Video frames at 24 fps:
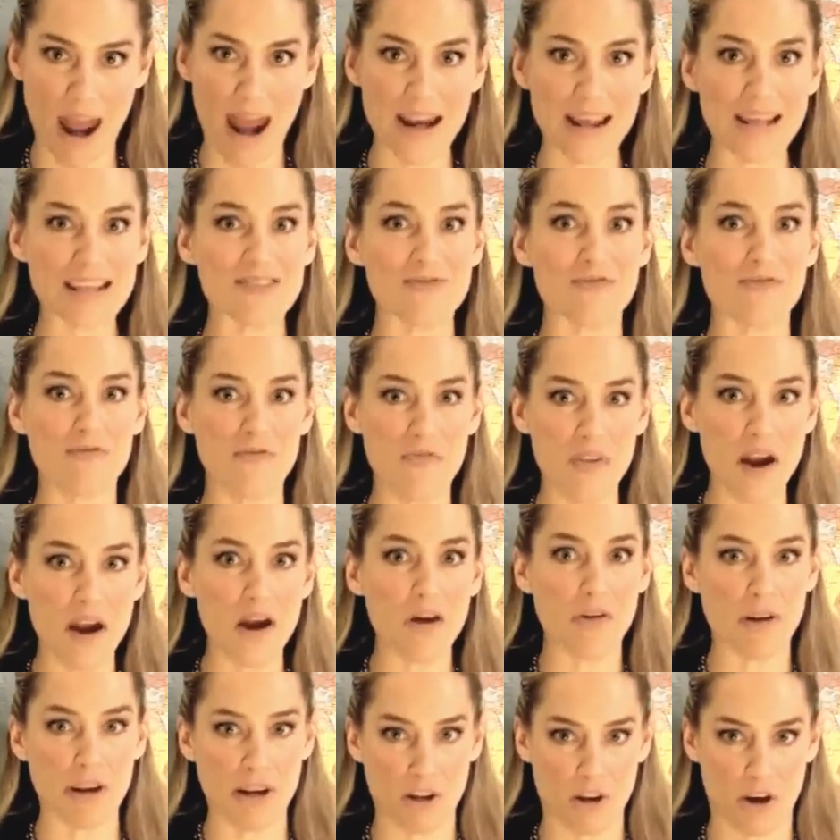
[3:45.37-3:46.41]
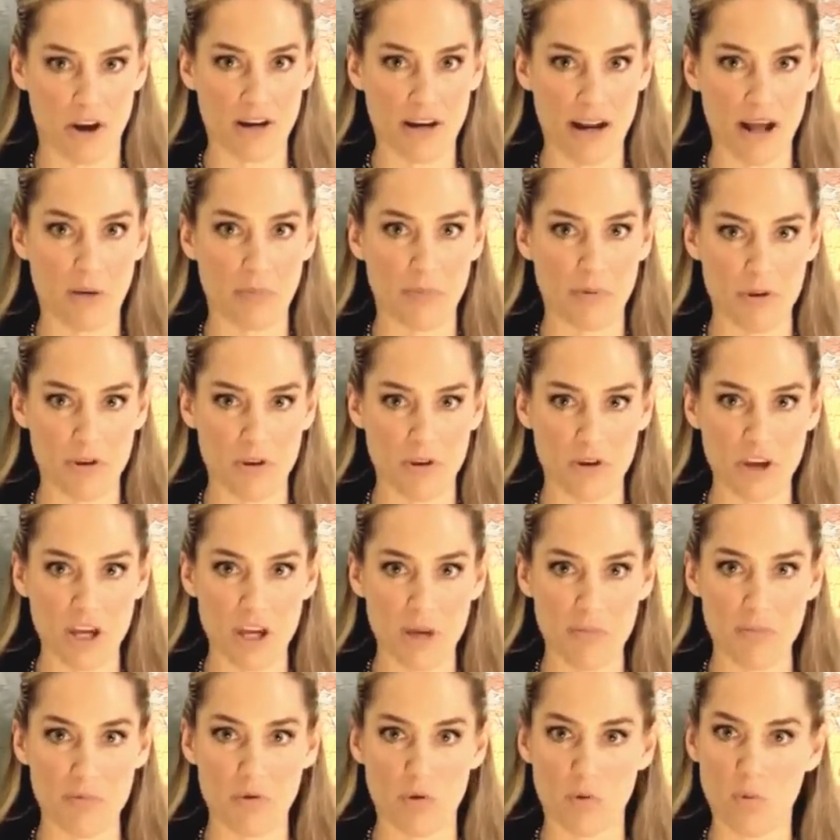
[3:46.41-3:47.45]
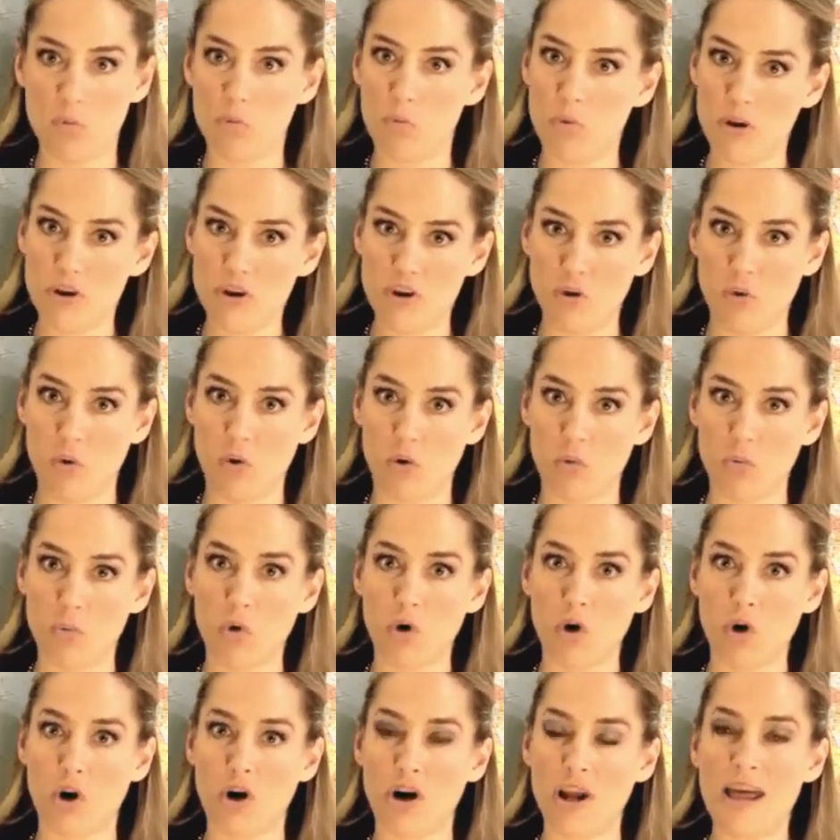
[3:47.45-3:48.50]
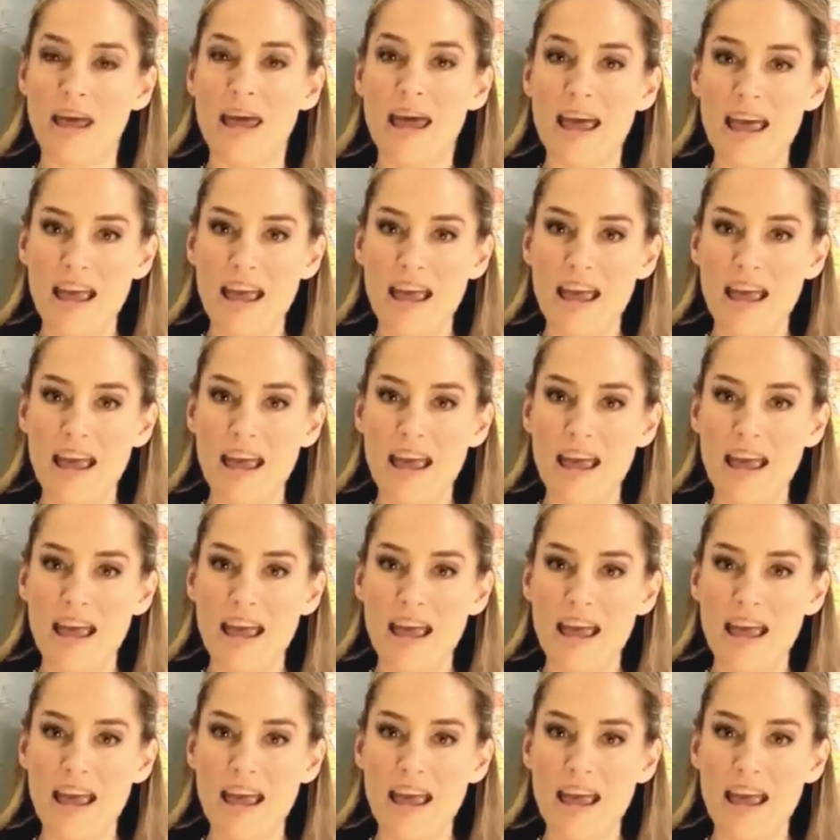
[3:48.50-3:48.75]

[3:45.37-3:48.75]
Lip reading: and it's very good at helping you keep your word